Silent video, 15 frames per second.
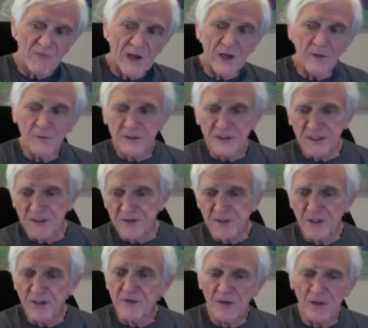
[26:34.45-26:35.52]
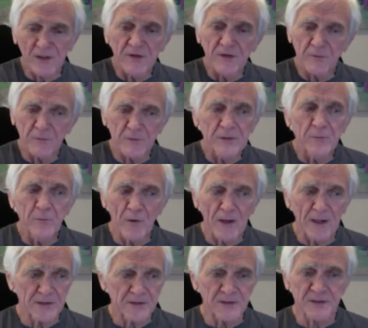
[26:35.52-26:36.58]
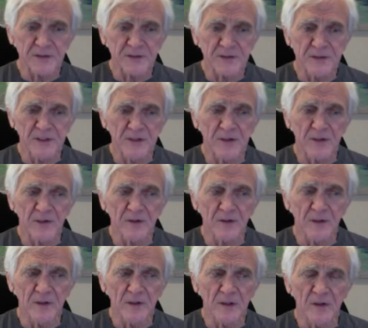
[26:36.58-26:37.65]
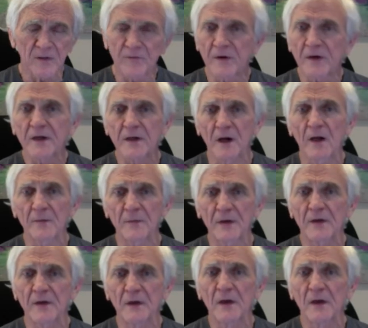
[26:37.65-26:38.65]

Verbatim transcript: I would say essentially three practices that are that are very common